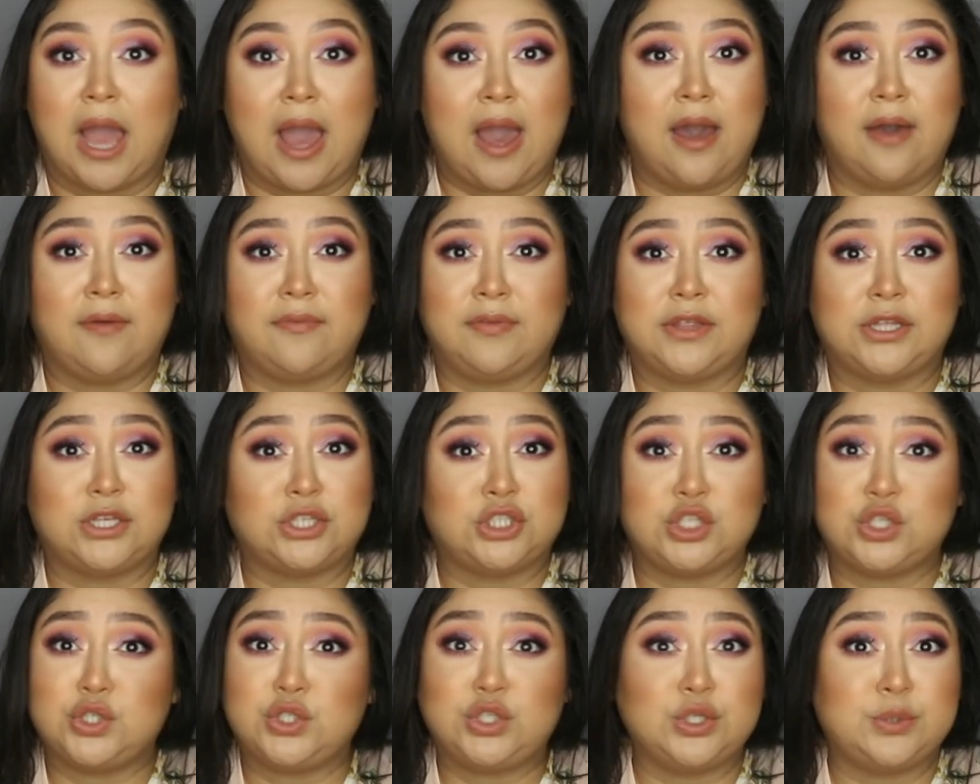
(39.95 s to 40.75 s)
have
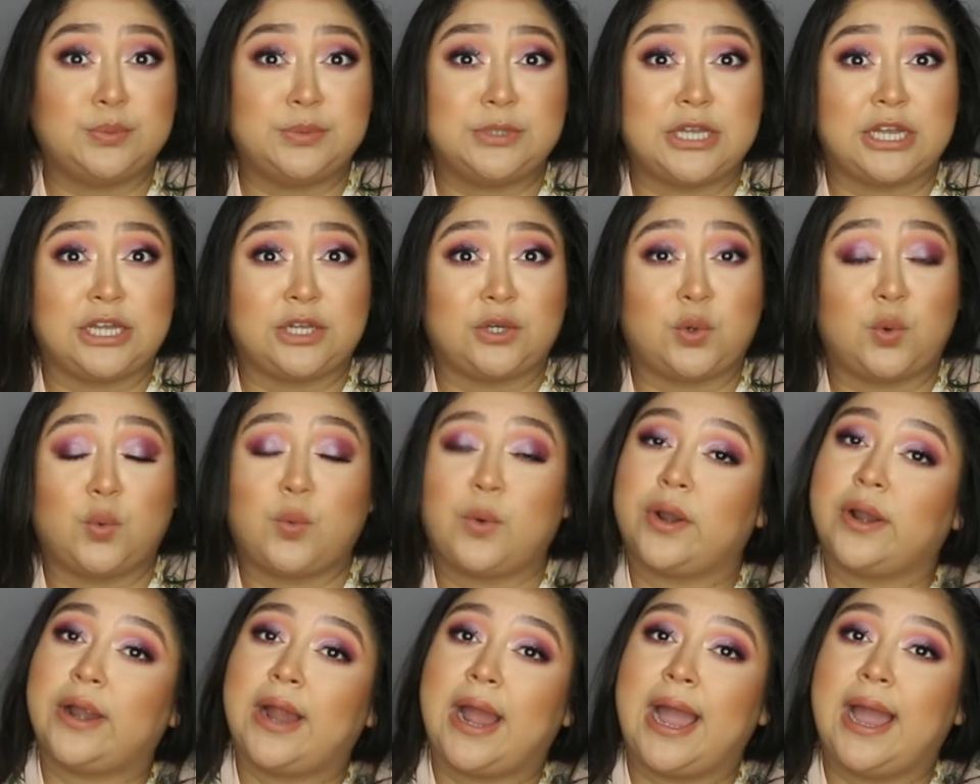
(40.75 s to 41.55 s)
this YouTube channel
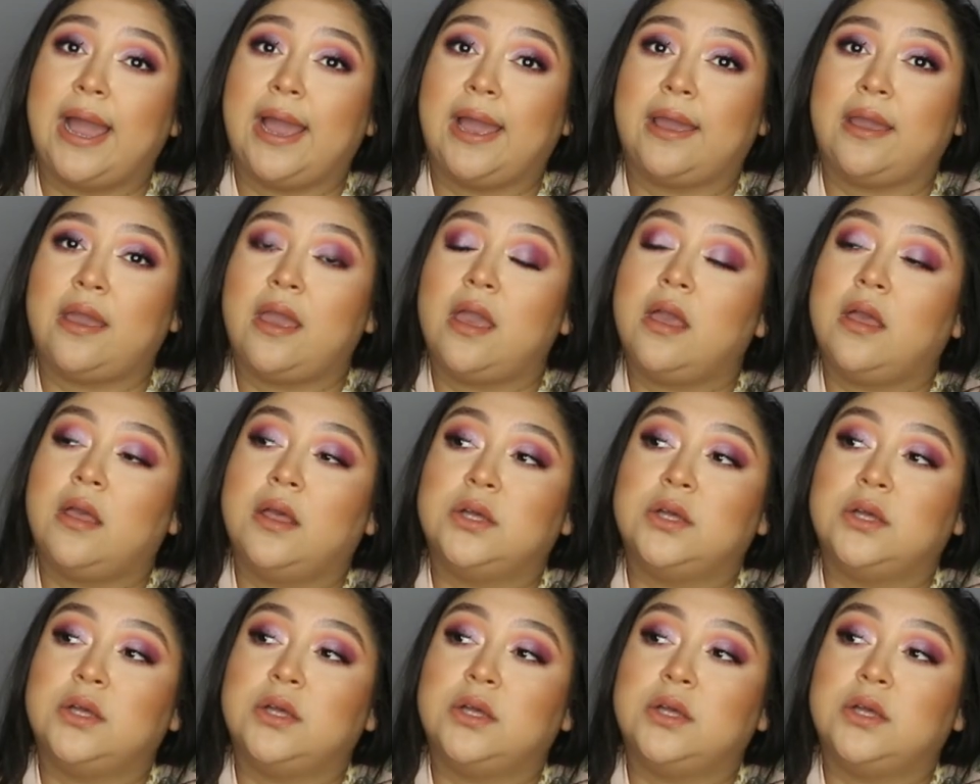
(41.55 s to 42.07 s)
where I